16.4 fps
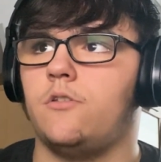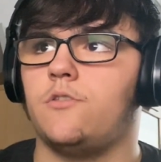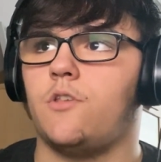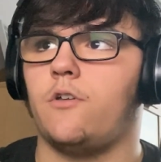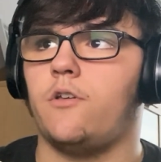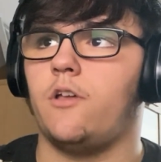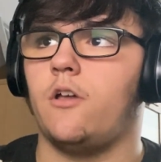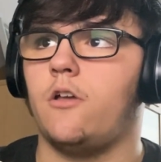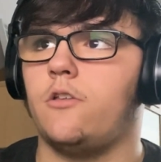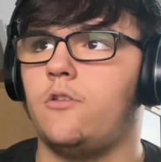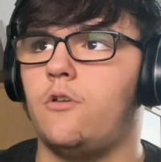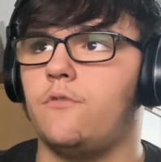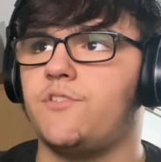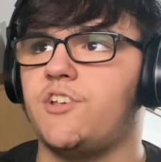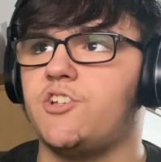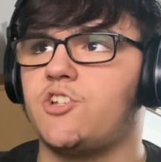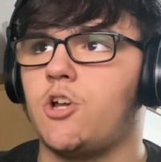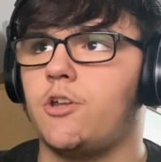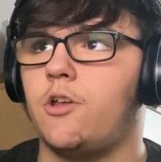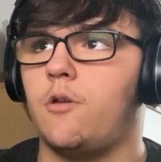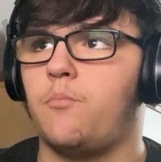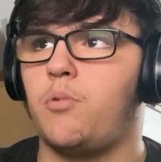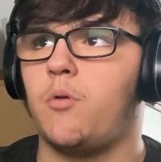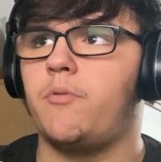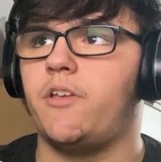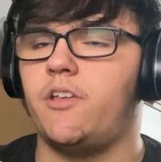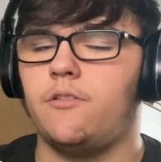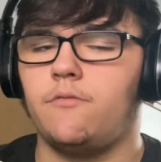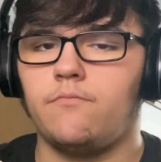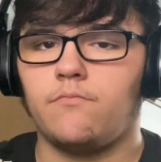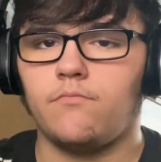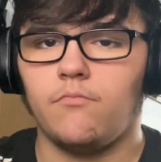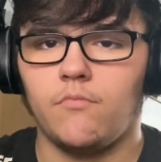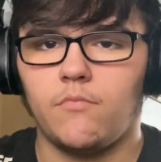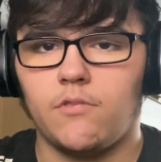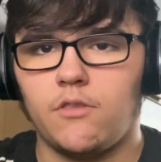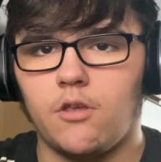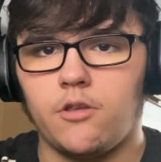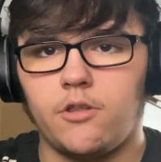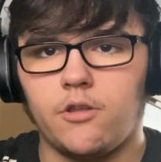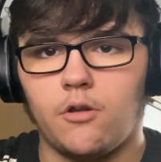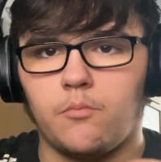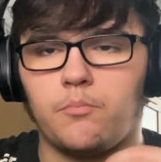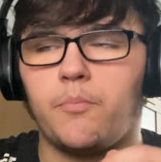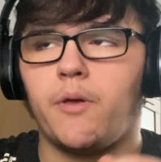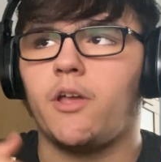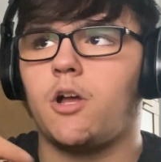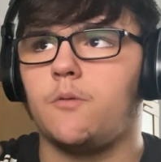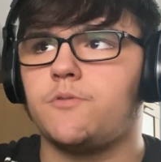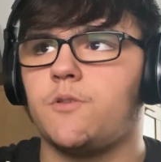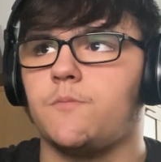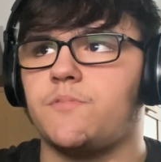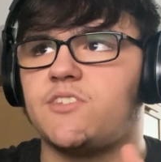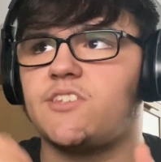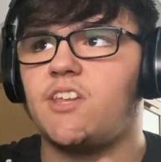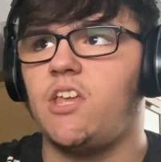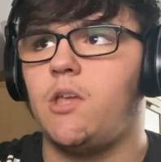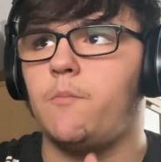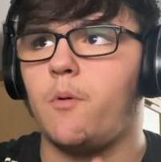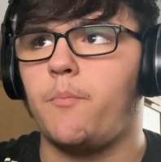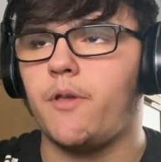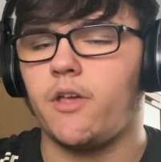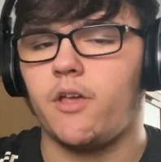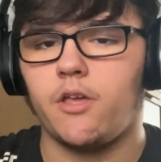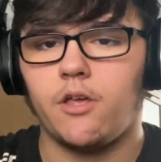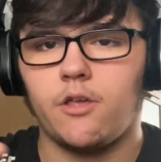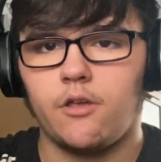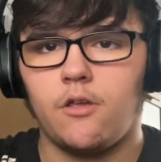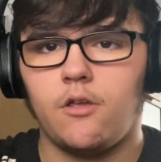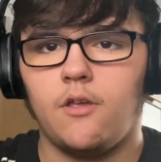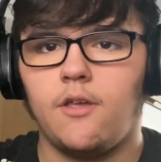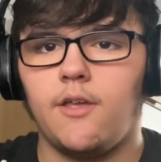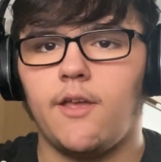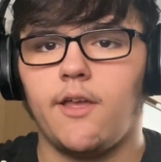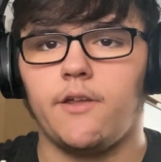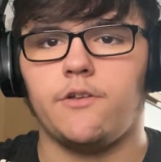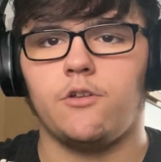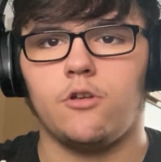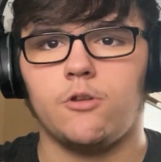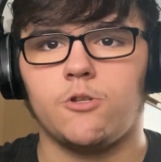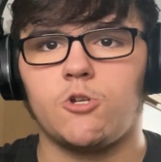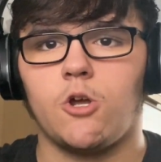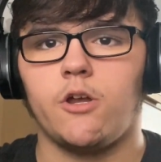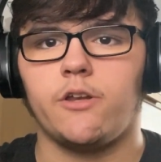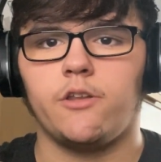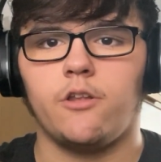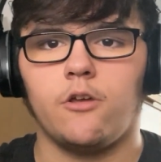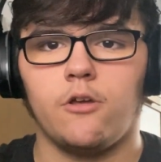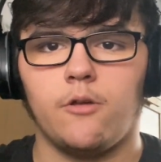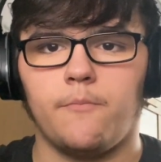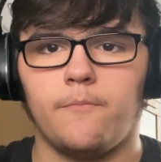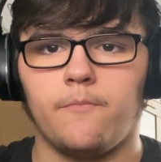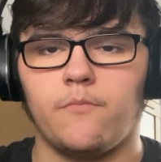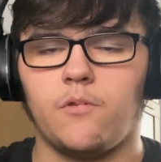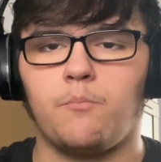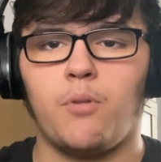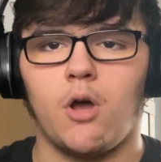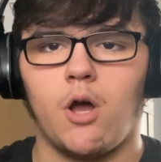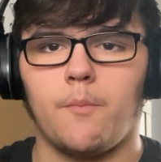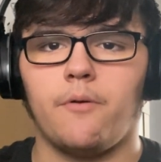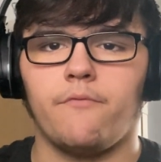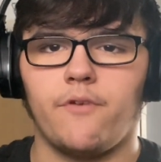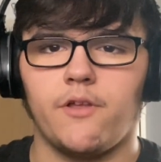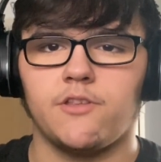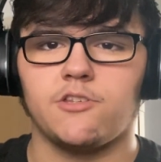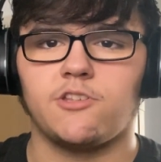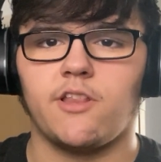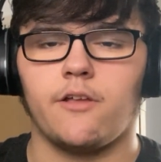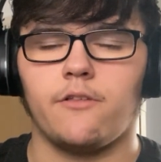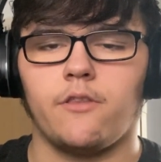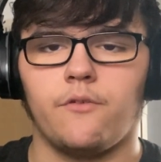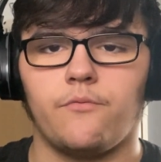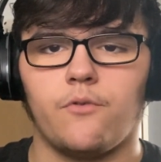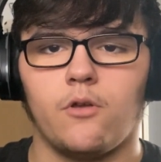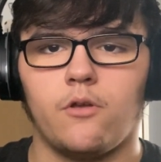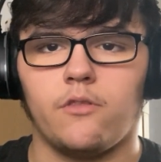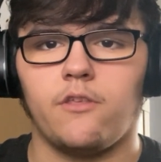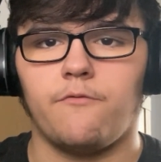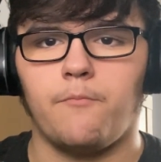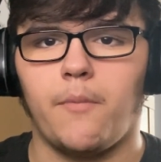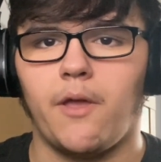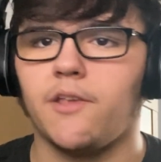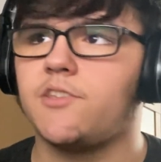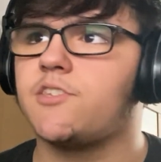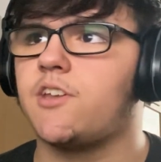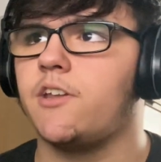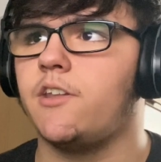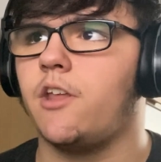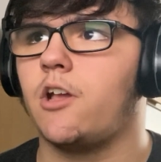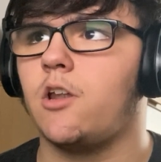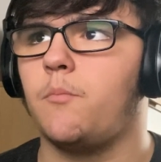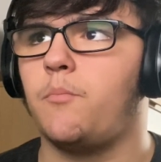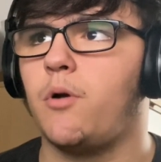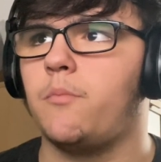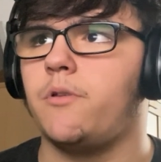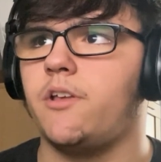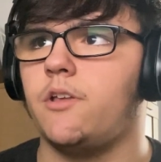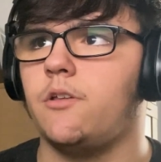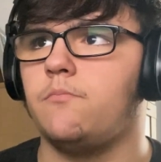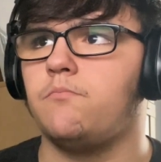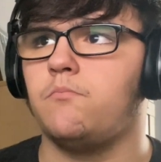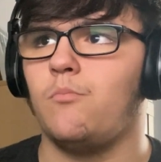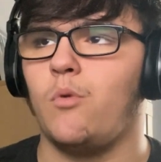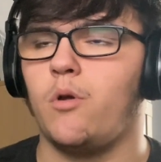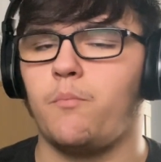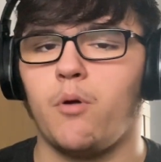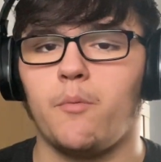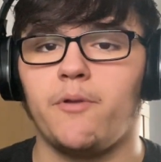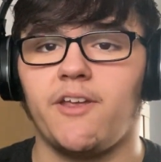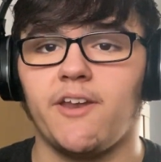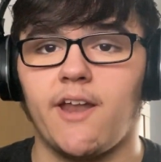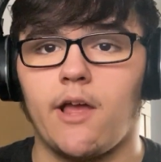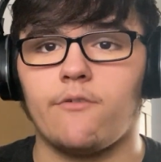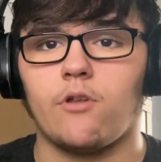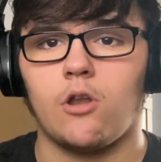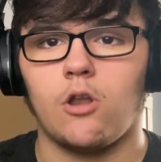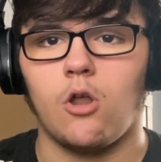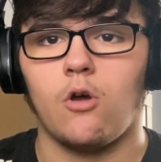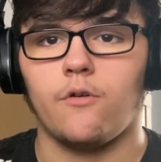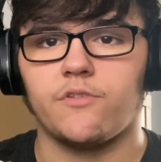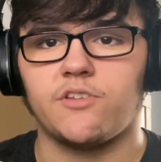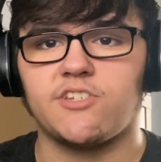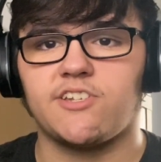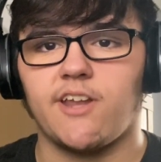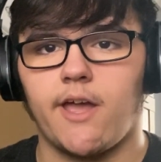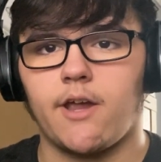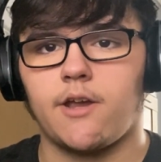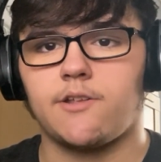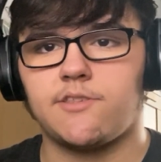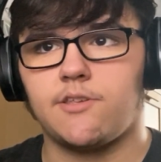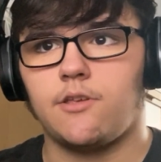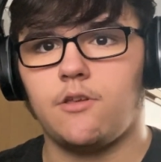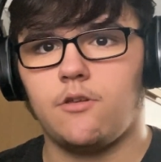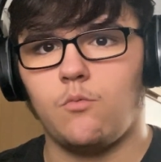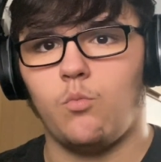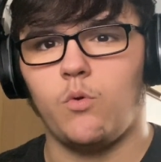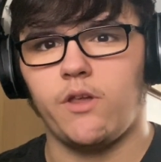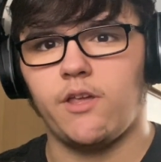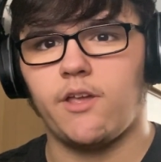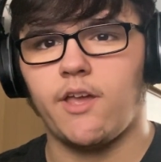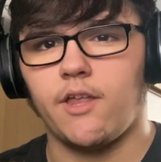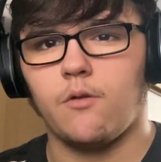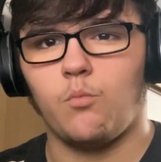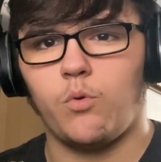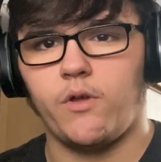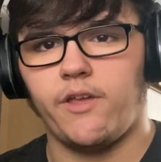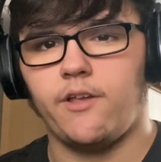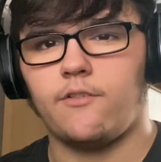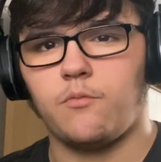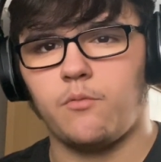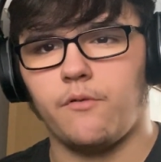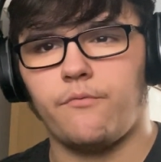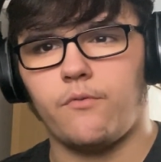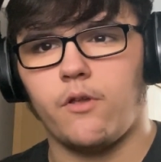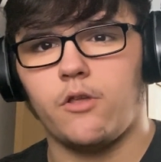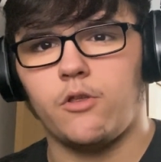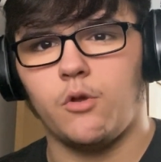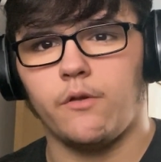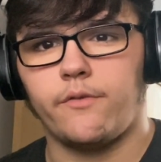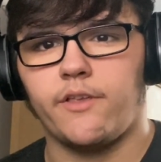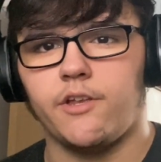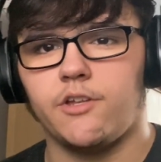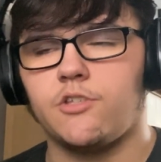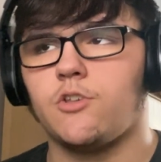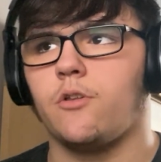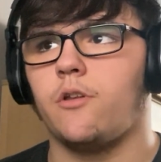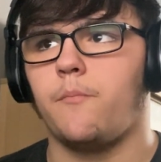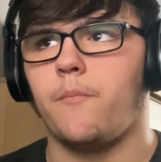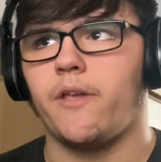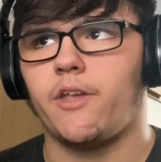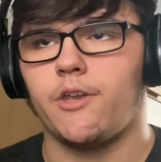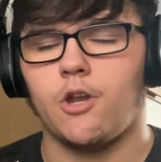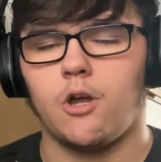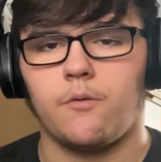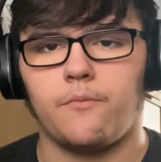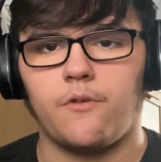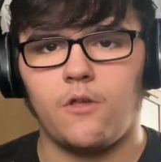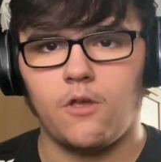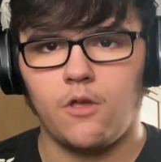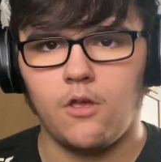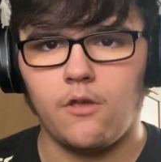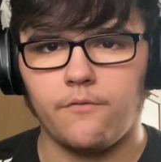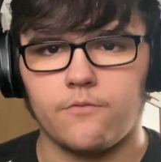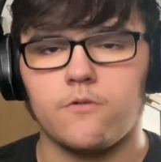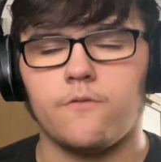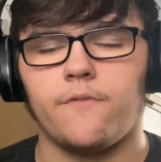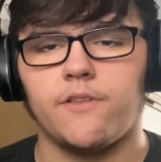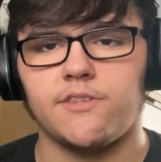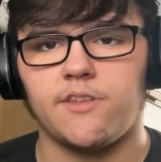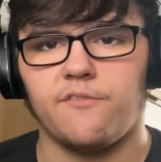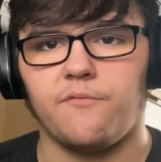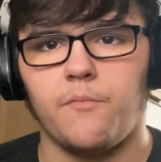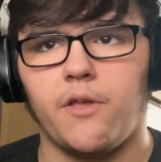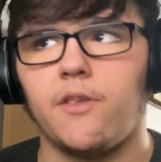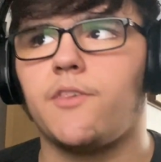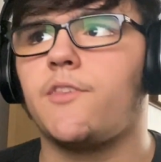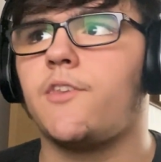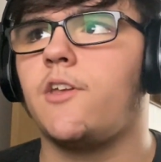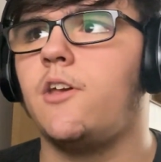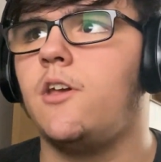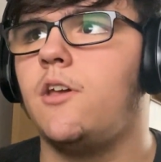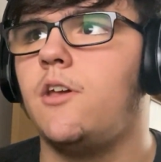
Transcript: So UFC's trying to probably, you know, pick up some steam a bit here, and try and put up events that they've missed, and they're going to we're probably going to have a lot of stacked weeks with a UFC, so they're making up for events they've missed.